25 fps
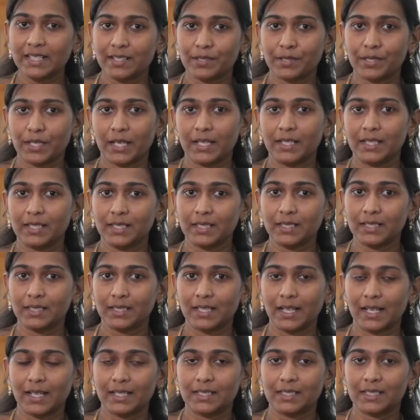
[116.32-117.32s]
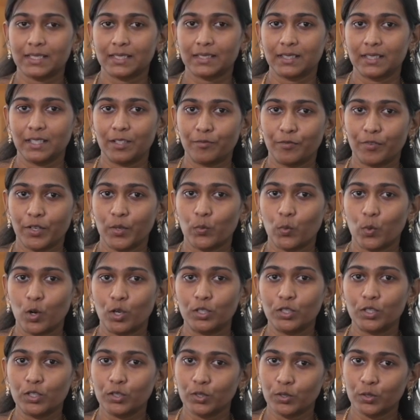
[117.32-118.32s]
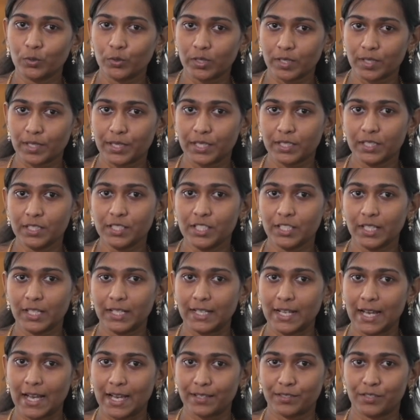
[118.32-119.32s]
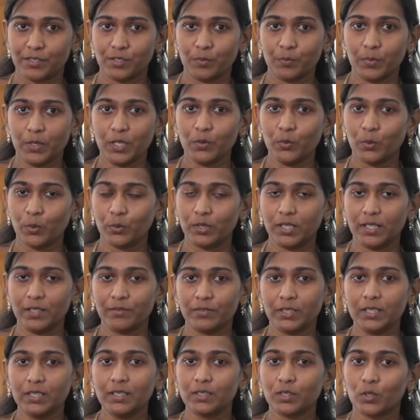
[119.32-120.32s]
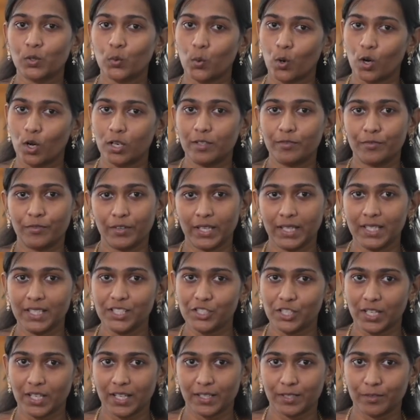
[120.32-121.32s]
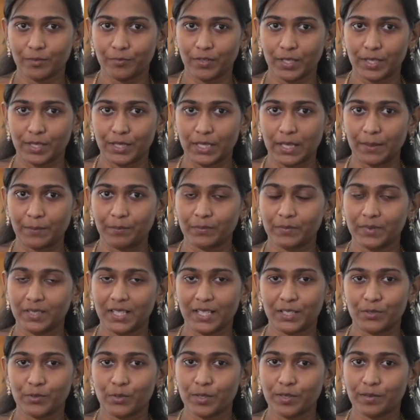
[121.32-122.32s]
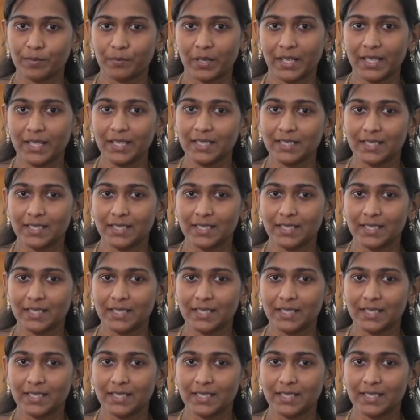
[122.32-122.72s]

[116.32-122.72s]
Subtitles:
decided that if I want to do research, it has to be only with qualifying JRF exam. That was my